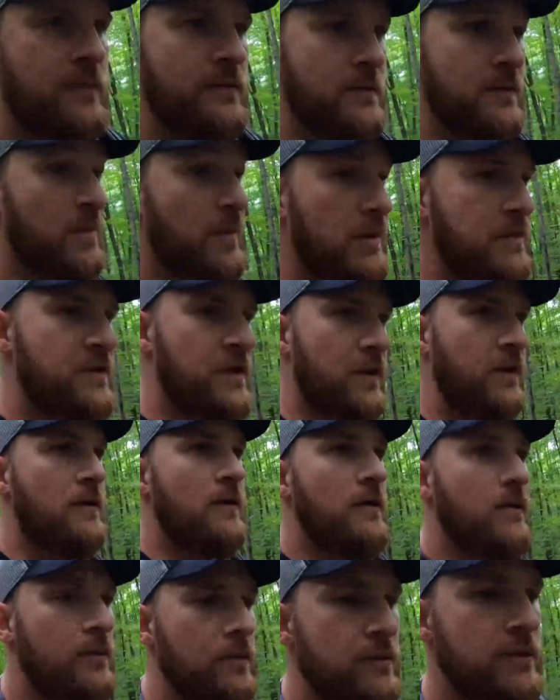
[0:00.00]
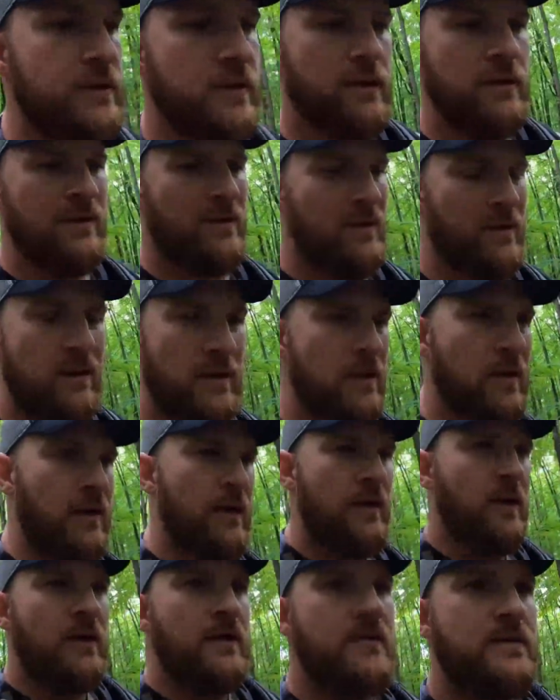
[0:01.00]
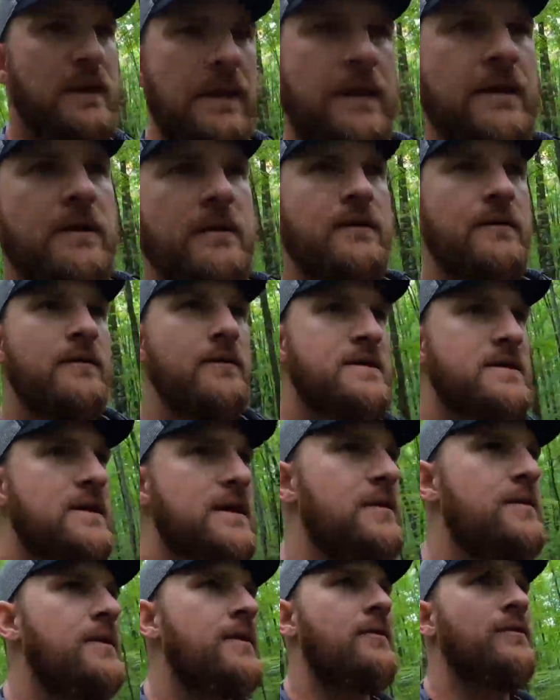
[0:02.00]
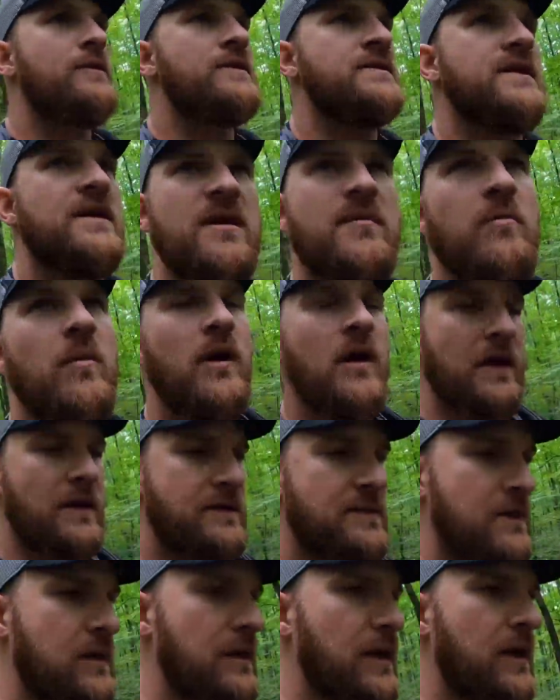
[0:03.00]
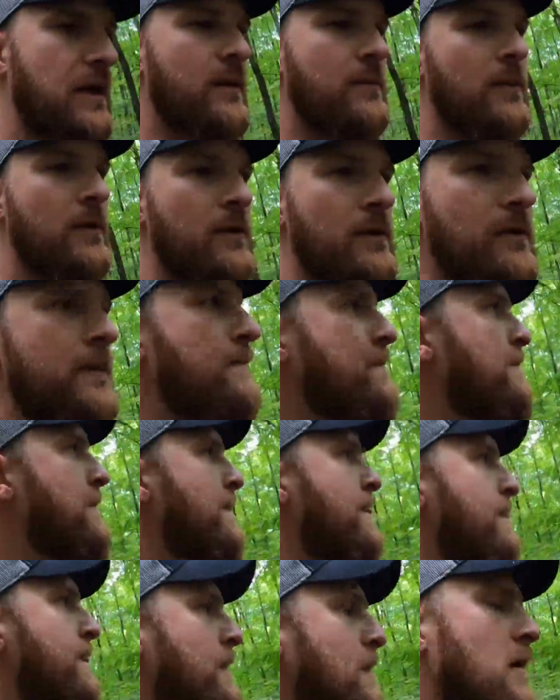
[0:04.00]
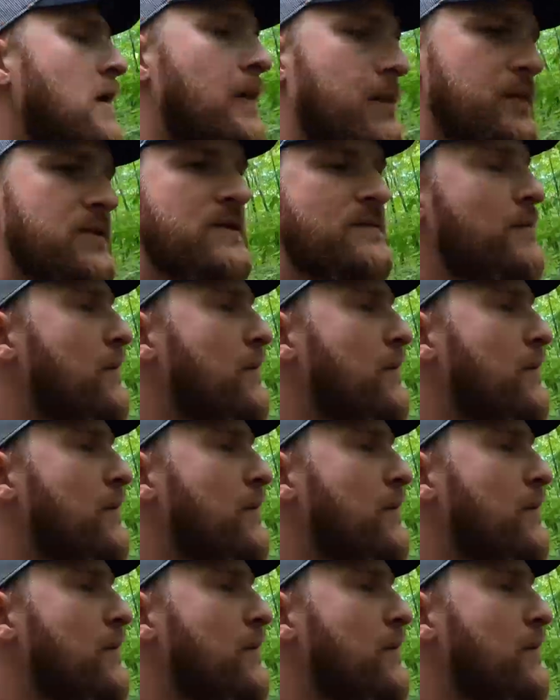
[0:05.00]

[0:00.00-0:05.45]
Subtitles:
There's a bunch of does, so I couldn't understand why there wasn't any bucks on camera. A couple